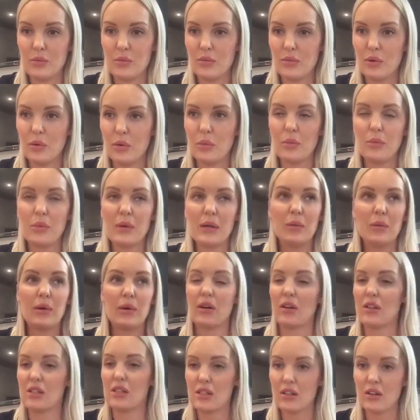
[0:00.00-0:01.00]
probably when
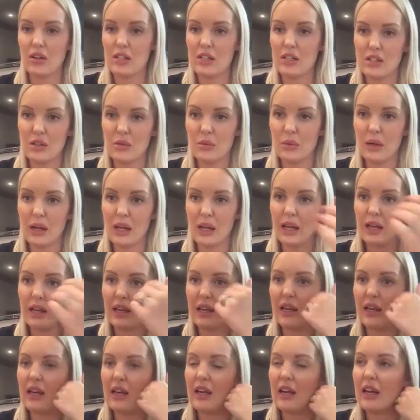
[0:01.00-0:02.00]
I started doing
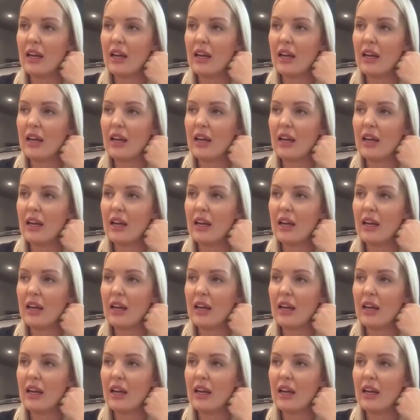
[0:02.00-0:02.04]
it.